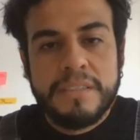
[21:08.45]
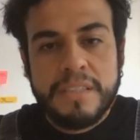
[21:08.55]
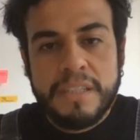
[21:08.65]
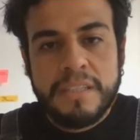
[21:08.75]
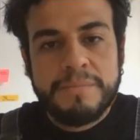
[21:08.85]

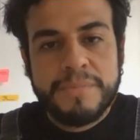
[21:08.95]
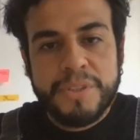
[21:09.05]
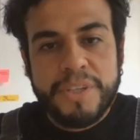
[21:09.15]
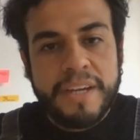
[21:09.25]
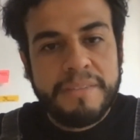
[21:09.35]
So
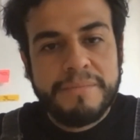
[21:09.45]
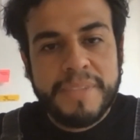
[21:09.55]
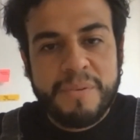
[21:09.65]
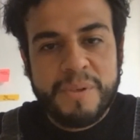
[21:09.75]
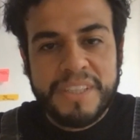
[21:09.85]
yeah,
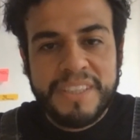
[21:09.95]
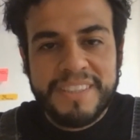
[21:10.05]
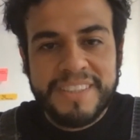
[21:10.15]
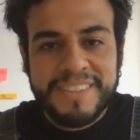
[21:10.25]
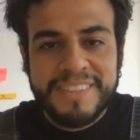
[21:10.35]
I'm working
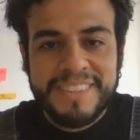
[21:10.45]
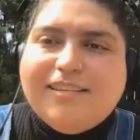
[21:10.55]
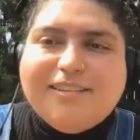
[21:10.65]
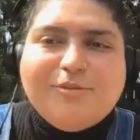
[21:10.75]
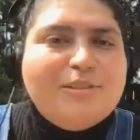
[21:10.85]
on.
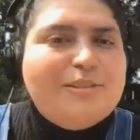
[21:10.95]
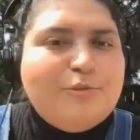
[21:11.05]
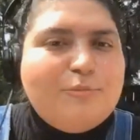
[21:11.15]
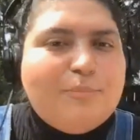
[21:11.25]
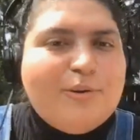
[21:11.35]
This was
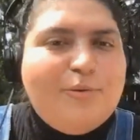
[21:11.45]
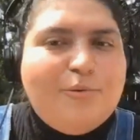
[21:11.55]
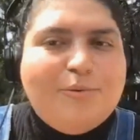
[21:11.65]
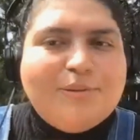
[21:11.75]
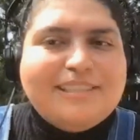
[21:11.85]
super
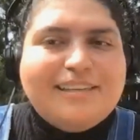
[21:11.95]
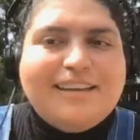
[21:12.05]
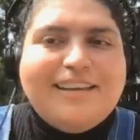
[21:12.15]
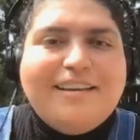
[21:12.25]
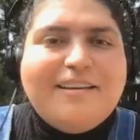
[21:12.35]
cool
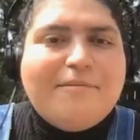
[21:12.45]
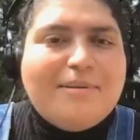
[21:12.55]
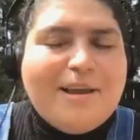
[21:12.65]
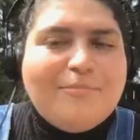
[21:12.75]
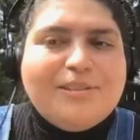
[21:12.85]
to
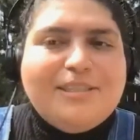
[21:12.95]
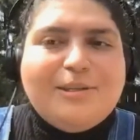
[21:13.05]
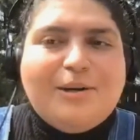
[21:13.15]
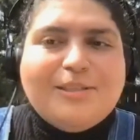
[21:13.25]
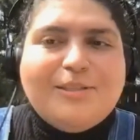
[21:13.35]
be able to
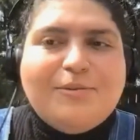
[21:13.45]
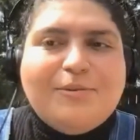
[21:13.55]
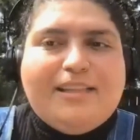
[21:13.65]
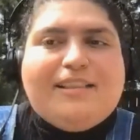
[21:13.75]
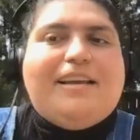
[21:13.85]
talk to you
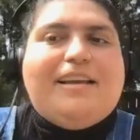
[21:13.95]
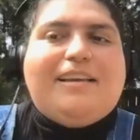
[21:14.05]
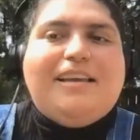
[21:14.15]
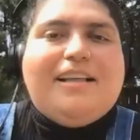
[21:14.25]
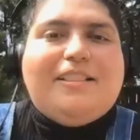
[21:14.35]
and
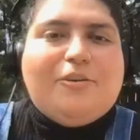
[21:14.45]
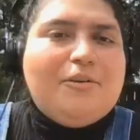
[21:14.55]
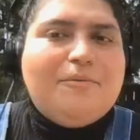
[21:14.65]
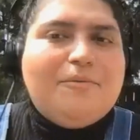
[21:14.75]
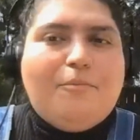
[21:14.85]
like
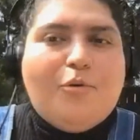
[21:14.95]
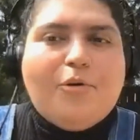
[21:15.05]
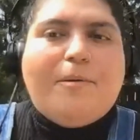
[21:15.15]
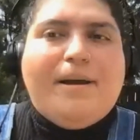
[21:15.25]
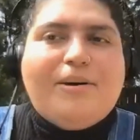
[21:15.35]
learn
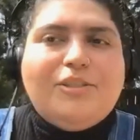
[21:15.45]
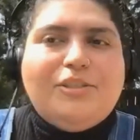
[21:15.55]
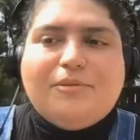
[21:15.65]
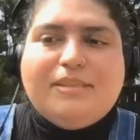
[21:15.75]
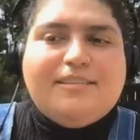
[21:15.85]
more
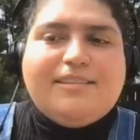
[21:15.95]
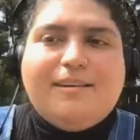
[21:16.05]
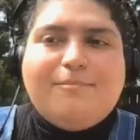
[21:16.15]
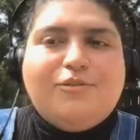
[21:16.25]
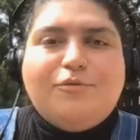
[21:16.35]
about you, because
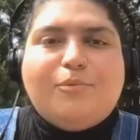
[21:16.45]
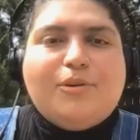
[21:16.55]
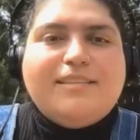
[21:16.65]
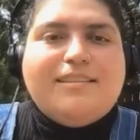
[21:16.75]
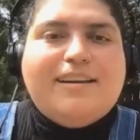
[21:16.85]
I'm
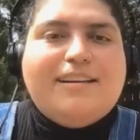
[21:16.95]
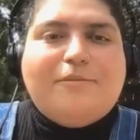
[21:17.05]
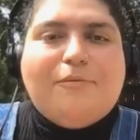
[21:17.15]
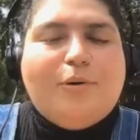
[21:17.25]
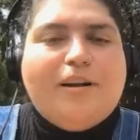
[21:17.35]
super
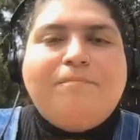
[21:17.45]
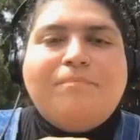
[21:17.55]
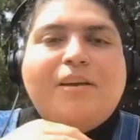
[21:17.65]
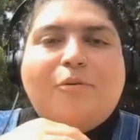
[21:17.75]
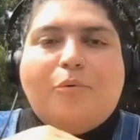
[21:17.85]
excited for
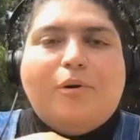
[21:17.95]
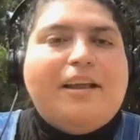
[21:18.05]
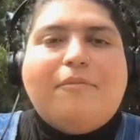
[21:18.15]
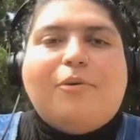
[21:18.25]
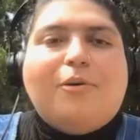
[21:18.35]

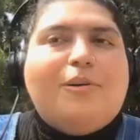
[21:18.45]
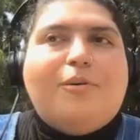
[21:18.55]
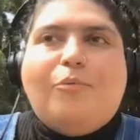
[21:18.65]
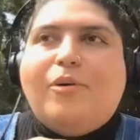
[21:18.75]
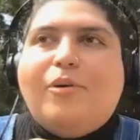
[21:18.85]

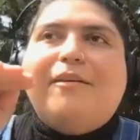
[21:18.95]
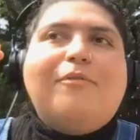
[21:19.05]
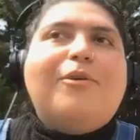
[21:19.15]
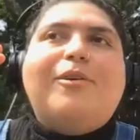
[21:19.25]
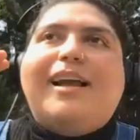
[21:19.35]

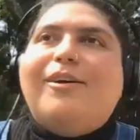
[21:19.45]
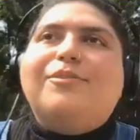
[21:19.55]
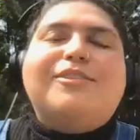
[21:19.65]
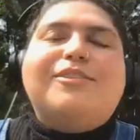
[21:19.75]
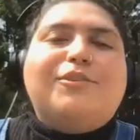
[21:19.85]
whatever
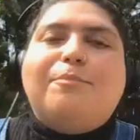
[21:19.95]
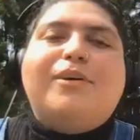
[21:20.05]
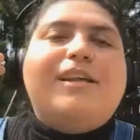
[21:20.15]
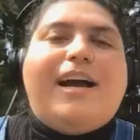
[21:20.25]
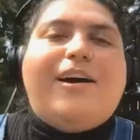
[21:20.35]
else you
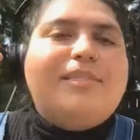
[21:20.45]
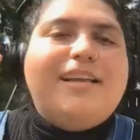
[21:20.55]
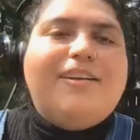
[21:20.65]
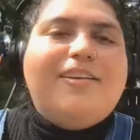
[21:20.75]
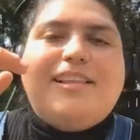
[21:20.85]
put out there.